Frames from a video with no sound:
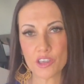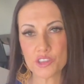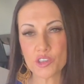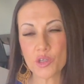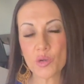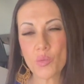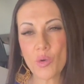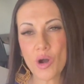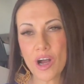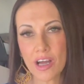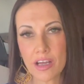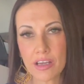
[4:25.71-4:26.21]
To
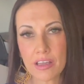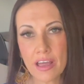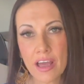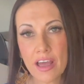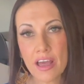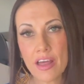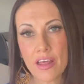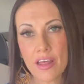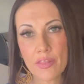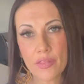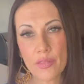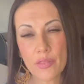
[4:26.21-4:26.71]
walk
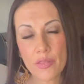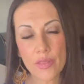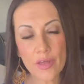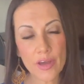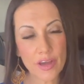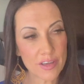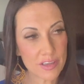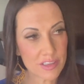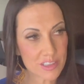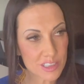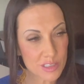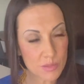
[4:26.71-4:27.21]

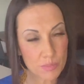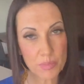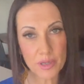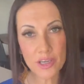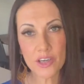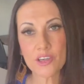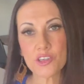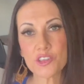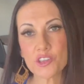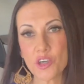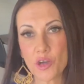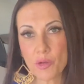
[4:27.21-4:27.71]
the
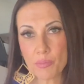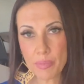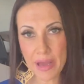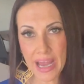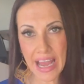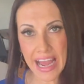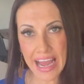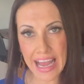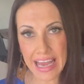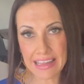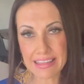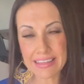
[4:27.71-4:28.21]
spiritual
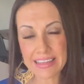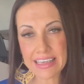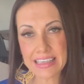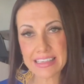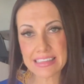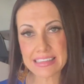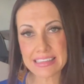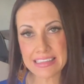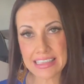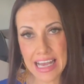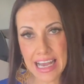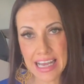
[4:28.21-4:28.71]
path
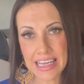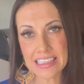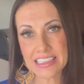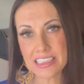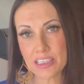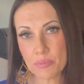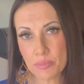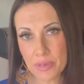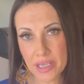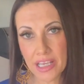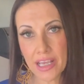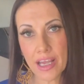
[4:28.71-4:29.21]
is not to
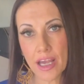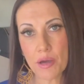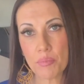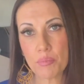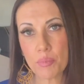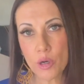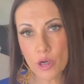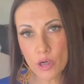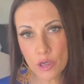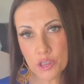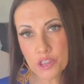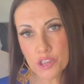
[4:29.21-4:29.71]
be a
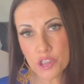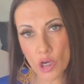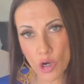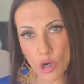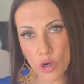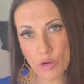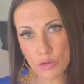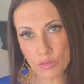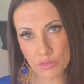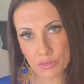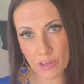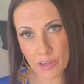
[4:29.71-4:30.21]

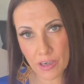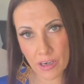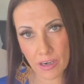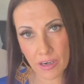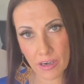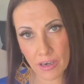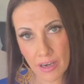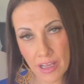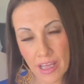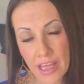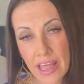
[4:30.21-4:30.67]
pushover.